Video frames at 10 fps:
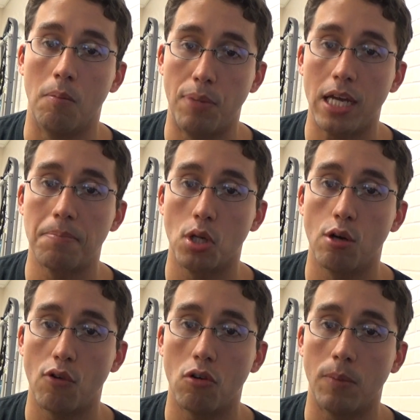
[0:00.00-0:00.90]
a big
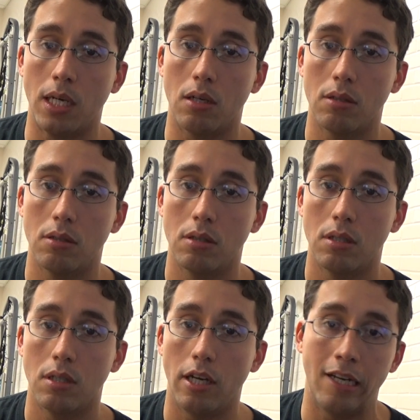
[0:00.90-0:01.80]
bowl of oatmeal
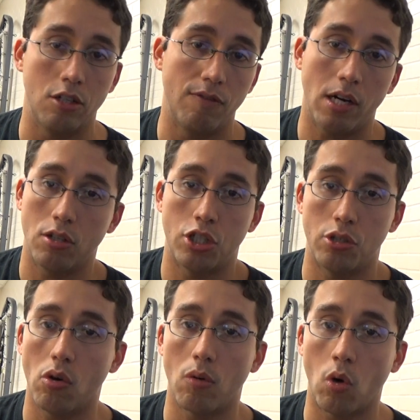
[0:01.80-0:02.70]
and a very
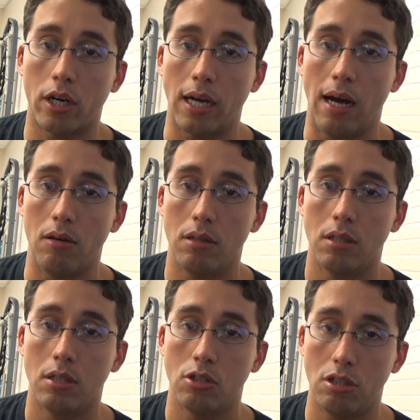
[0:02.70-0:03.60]
short workout,
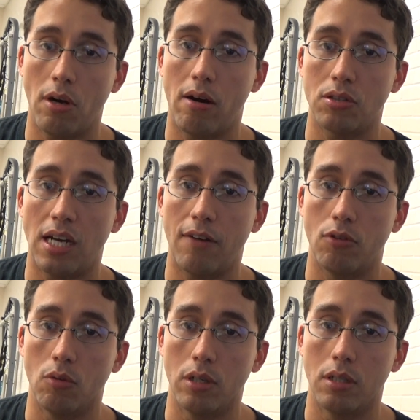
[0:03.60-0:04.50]
two hours
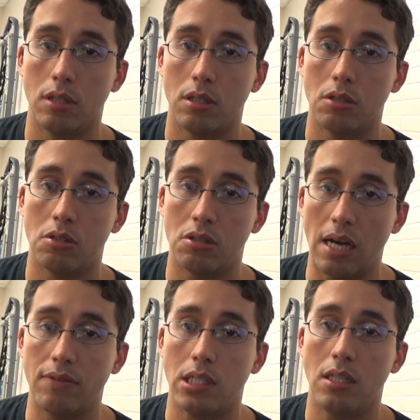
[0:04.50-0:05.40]
afterward,
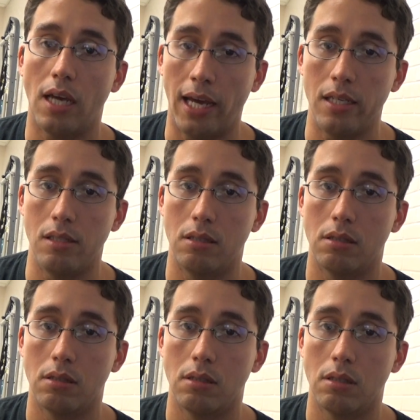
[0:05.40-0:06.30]
78.
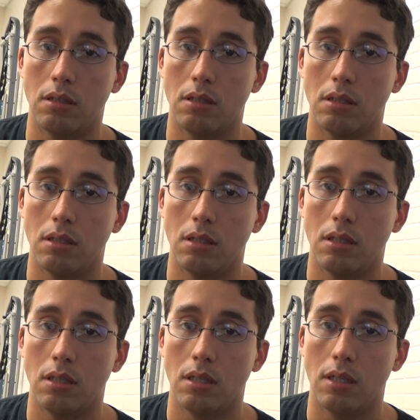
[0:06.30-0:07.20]

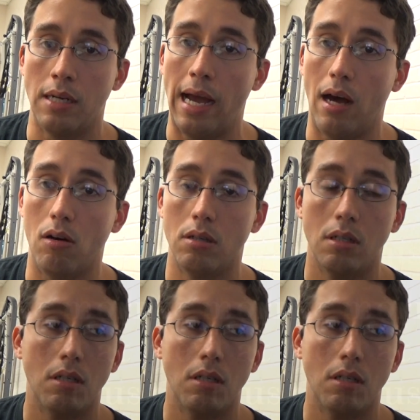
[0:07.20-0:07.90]
Now,